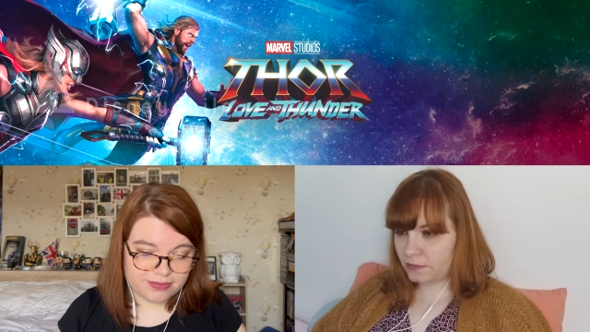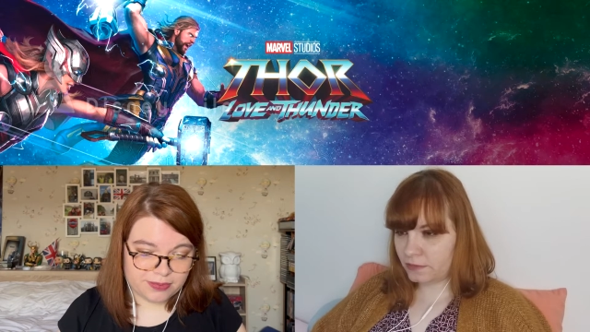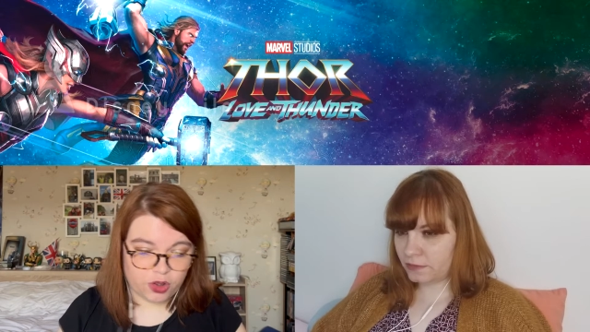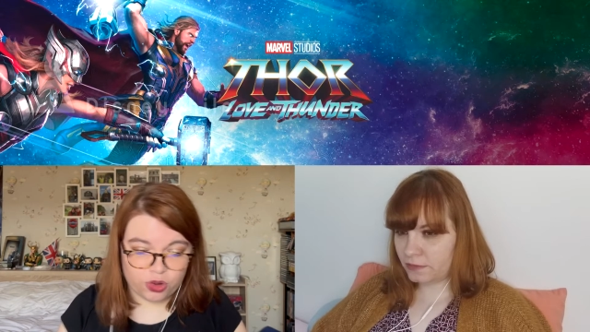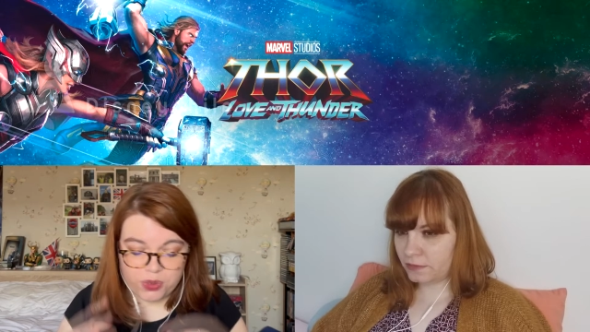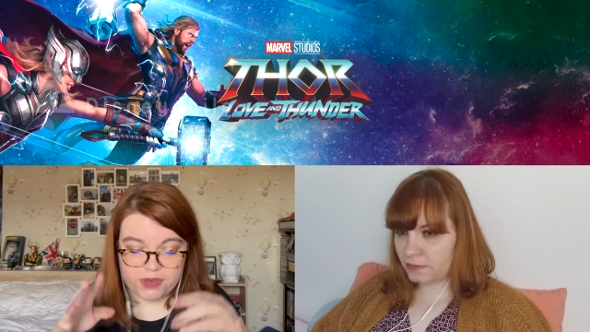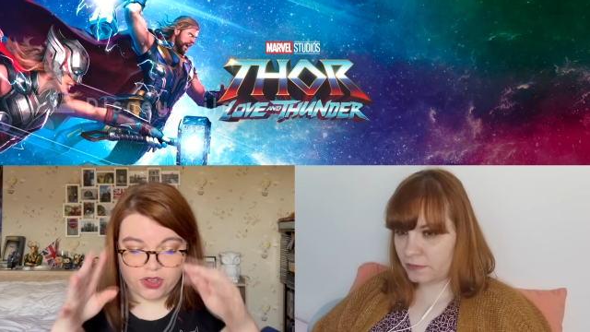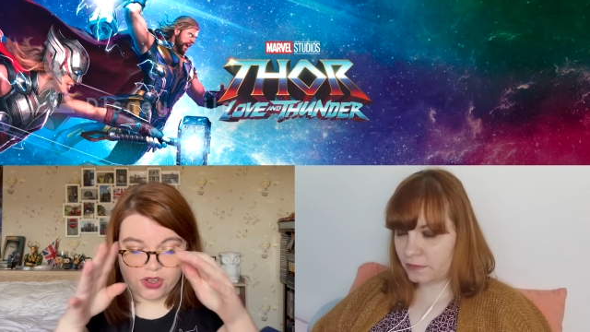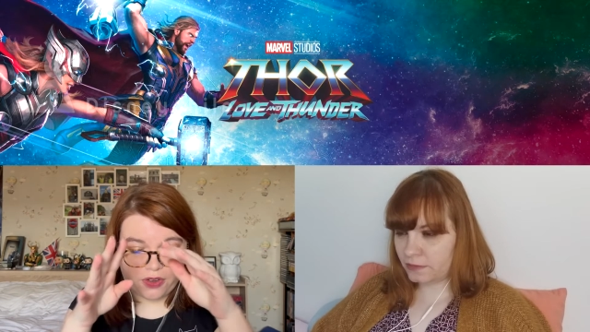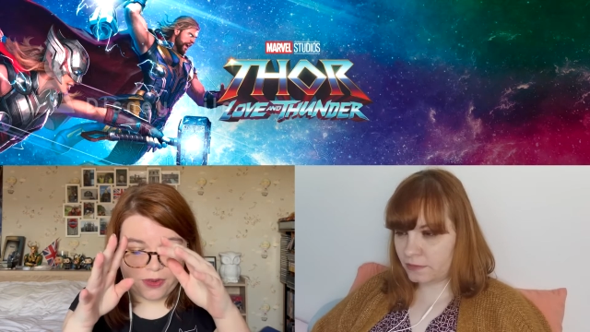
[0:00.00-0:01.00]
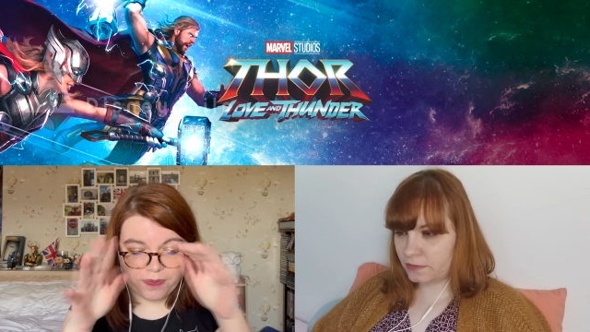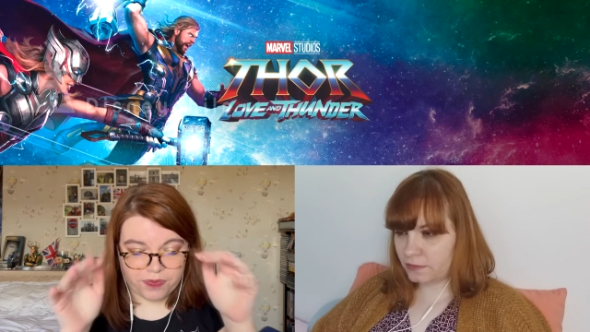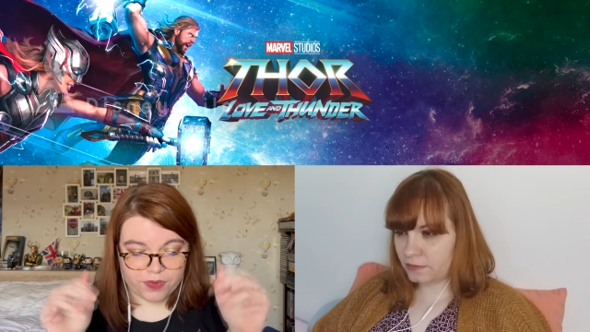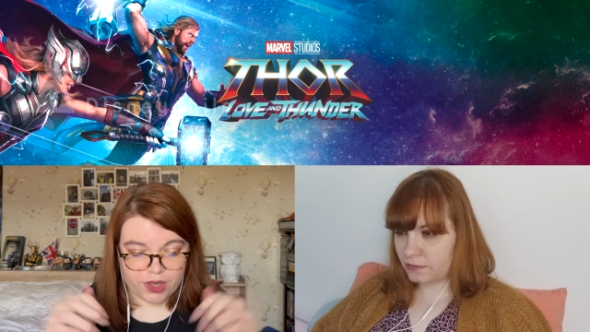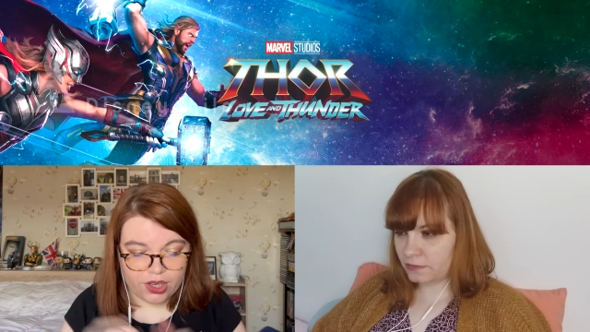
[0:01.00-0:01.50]
Speaker 1: because with the
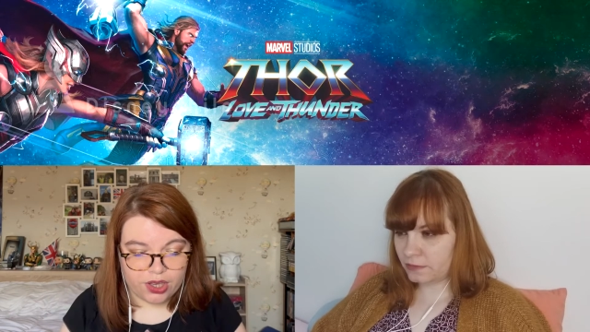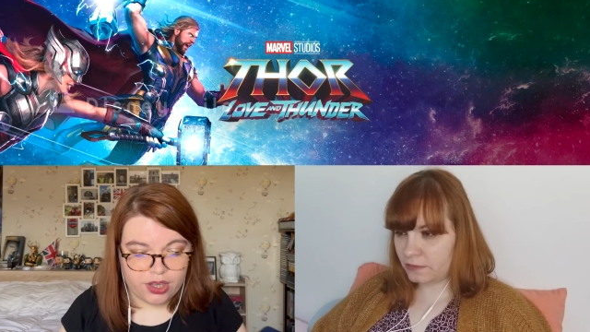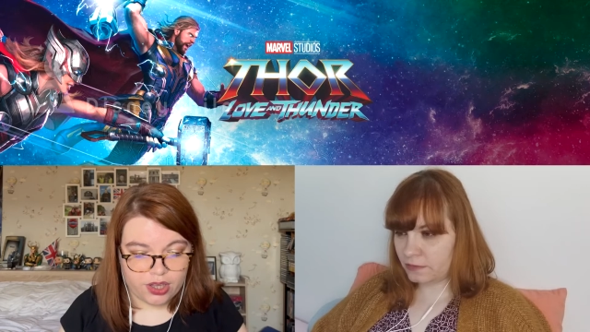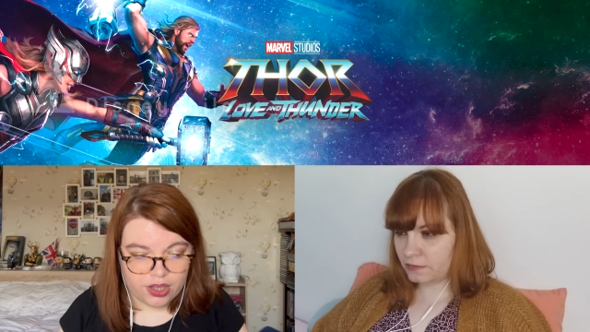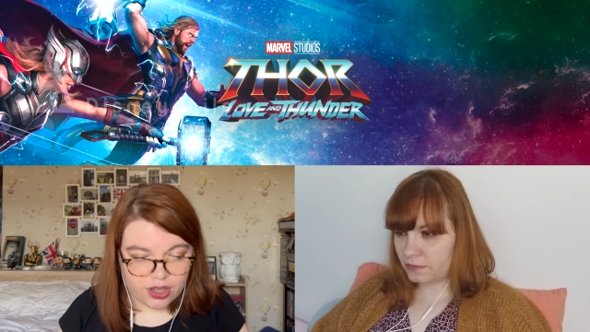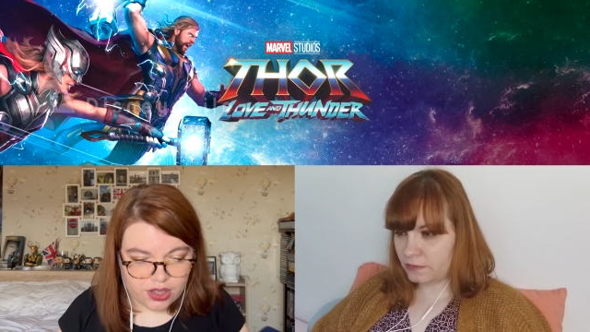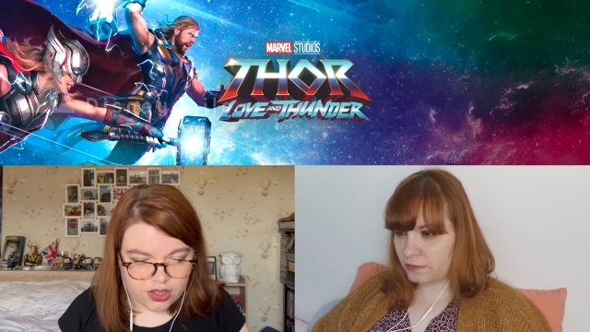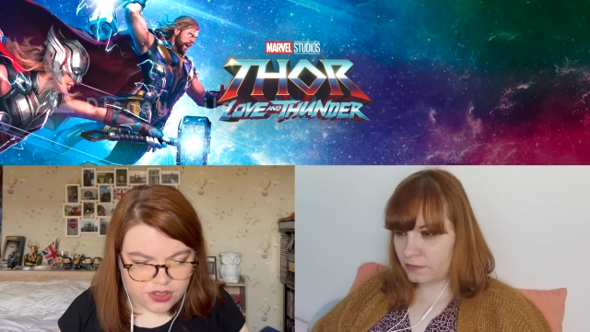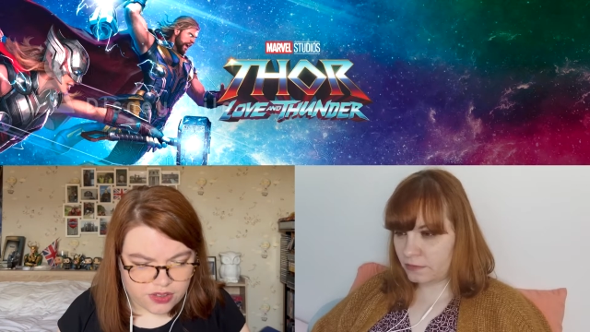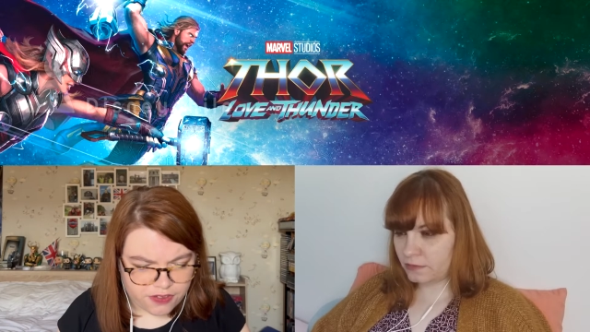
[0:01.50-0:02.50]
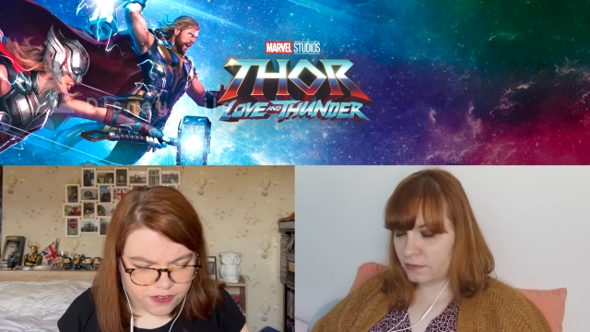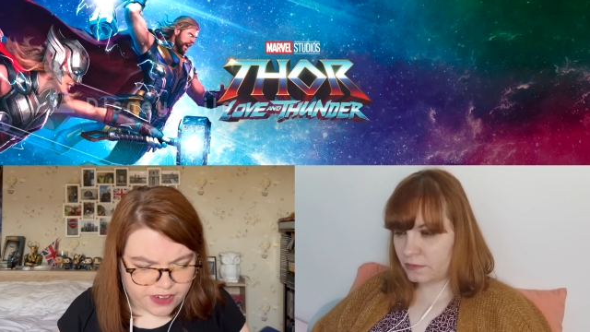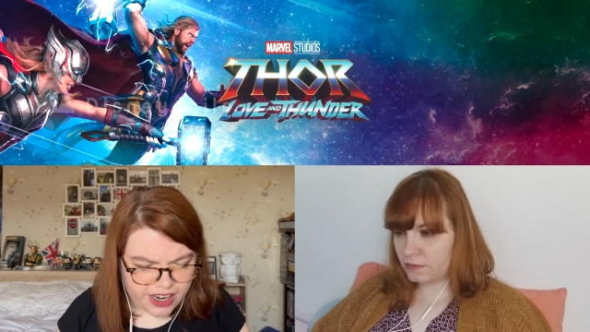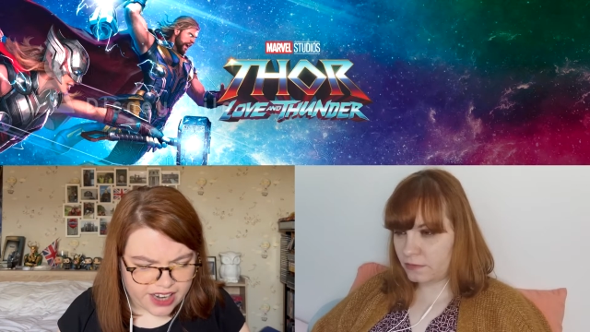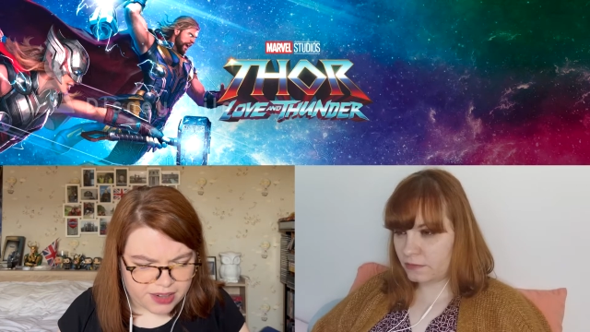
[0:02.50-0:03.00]
the
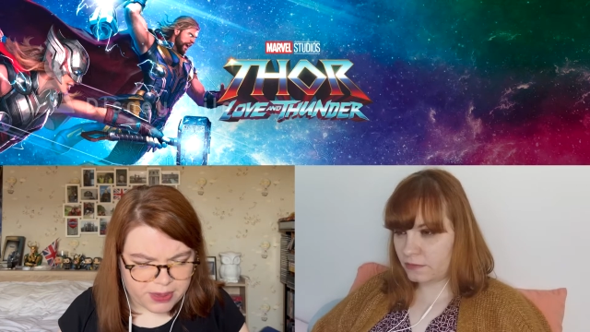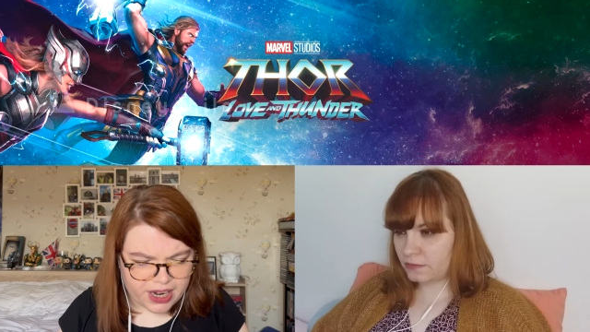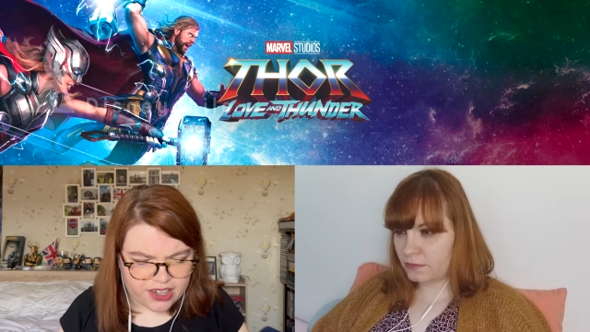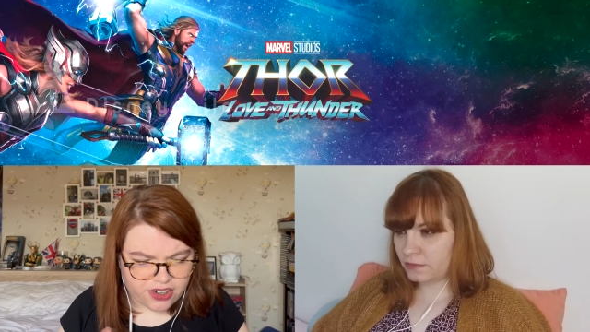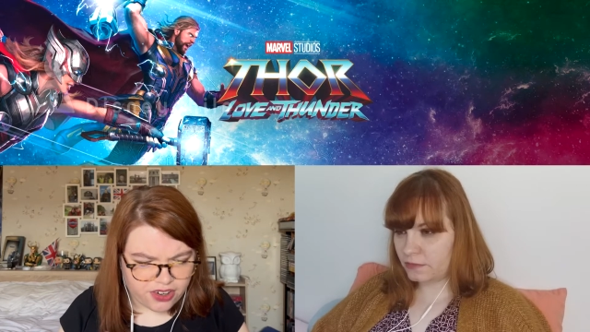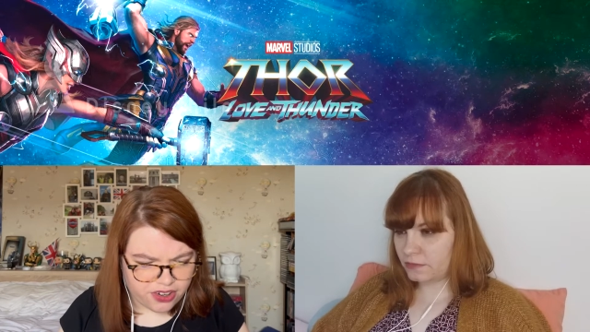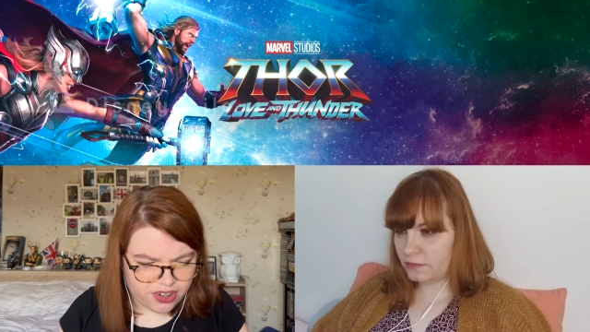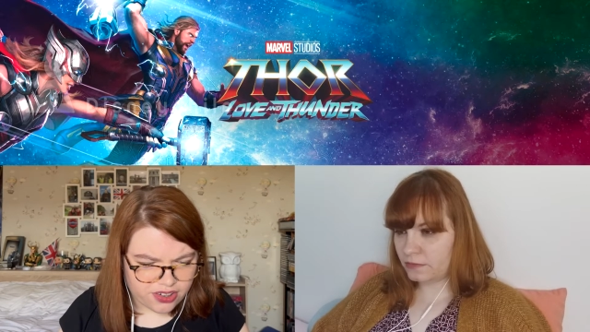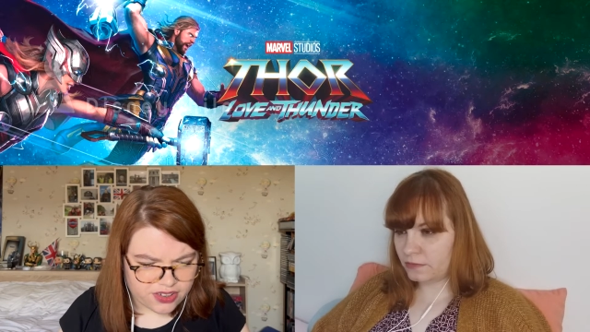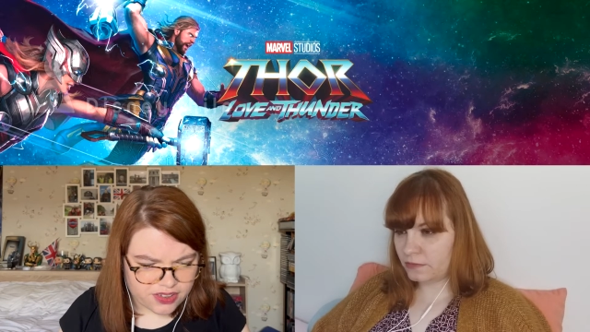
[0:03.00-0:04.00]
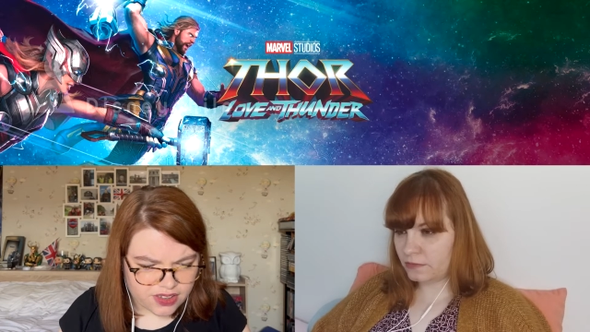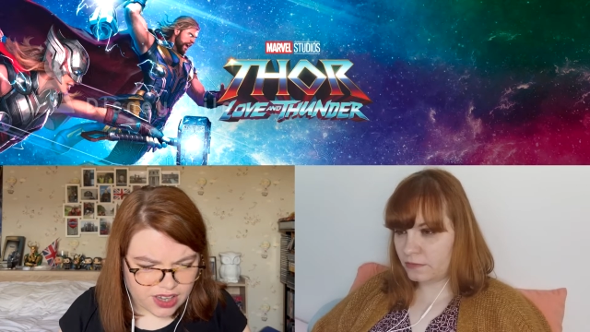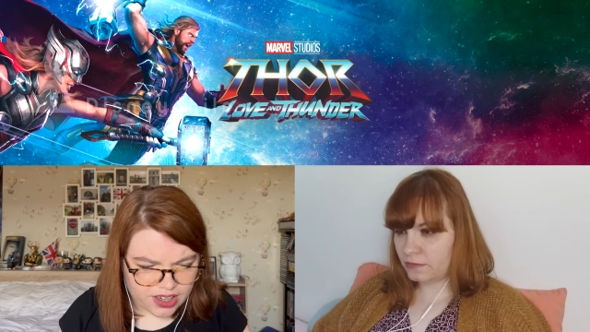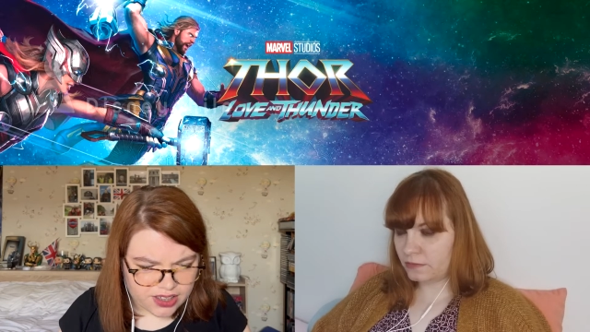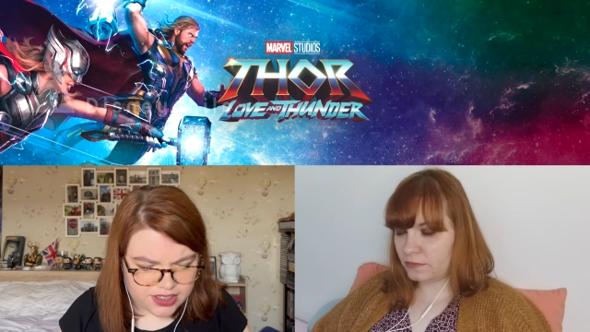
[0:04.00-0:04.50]
flag behind her
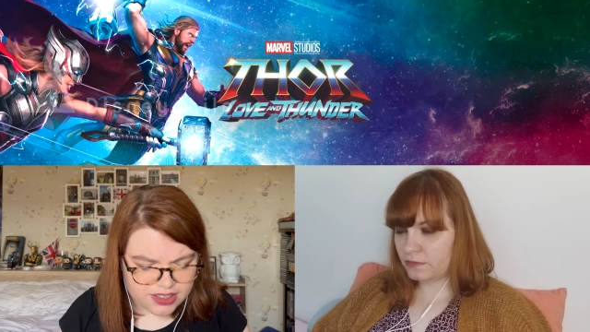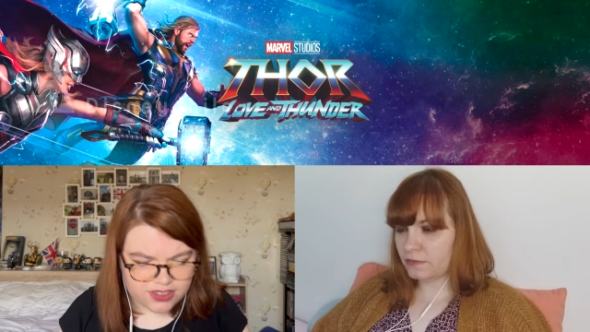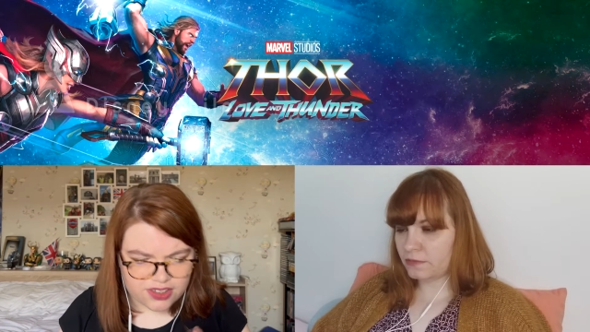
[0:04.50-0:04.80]
it's mm.